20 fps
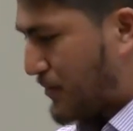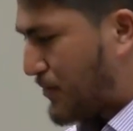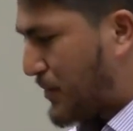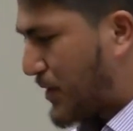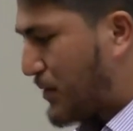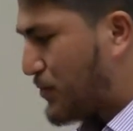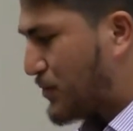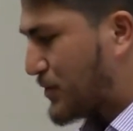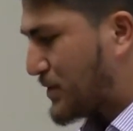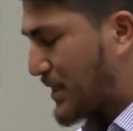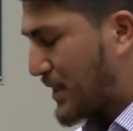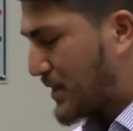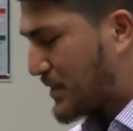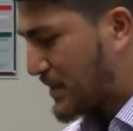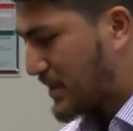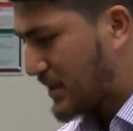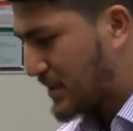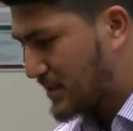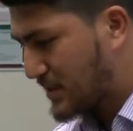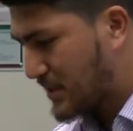people started
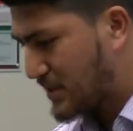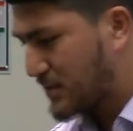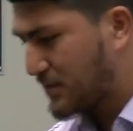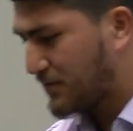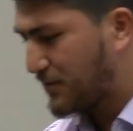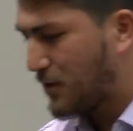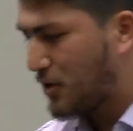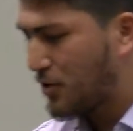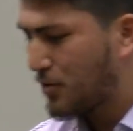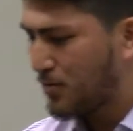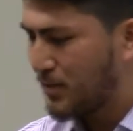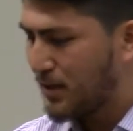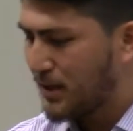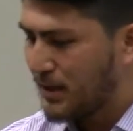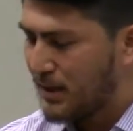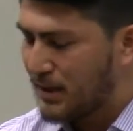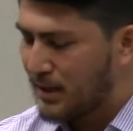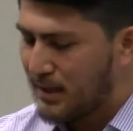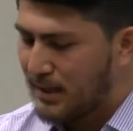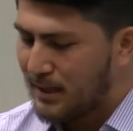to get a sense of hope
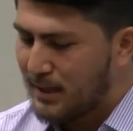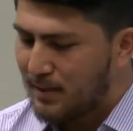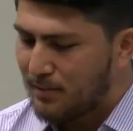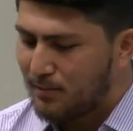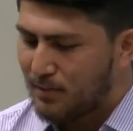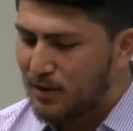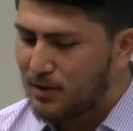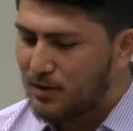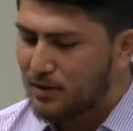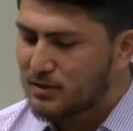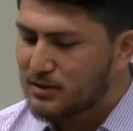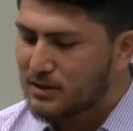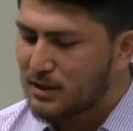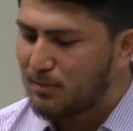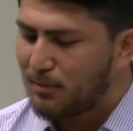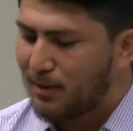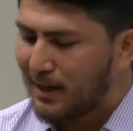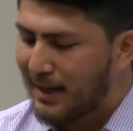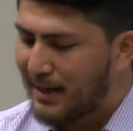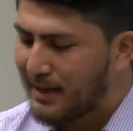because a
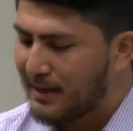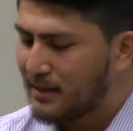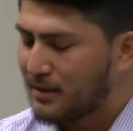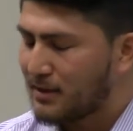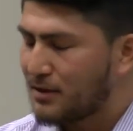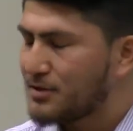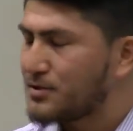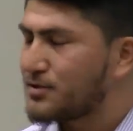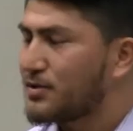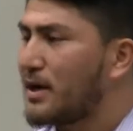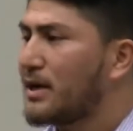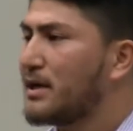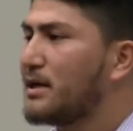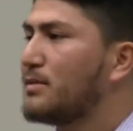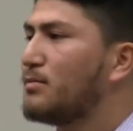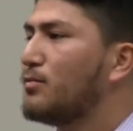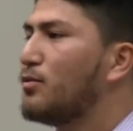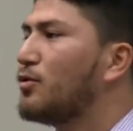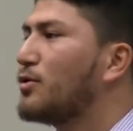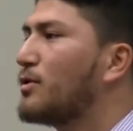plane, an
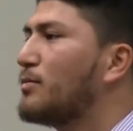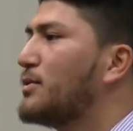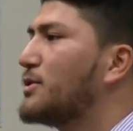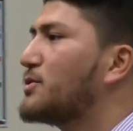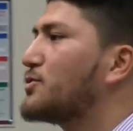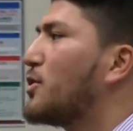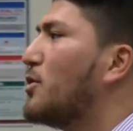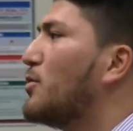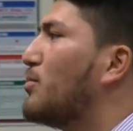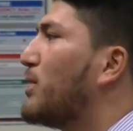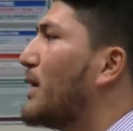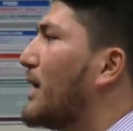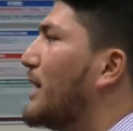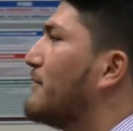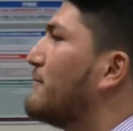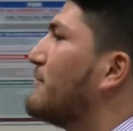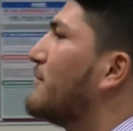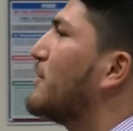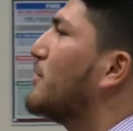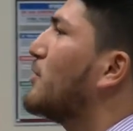Australian Border Patrol
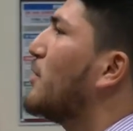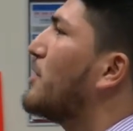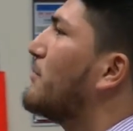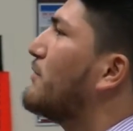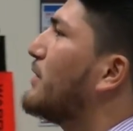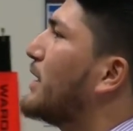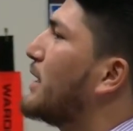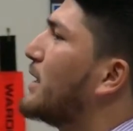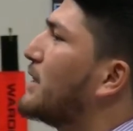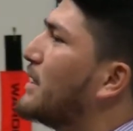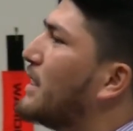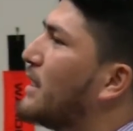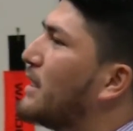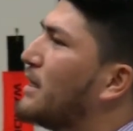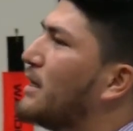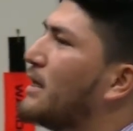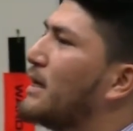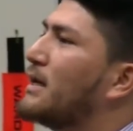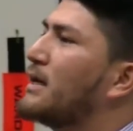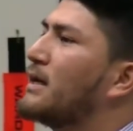plane, flew overhead that
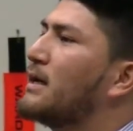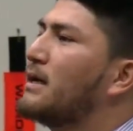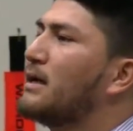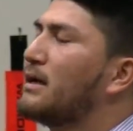night,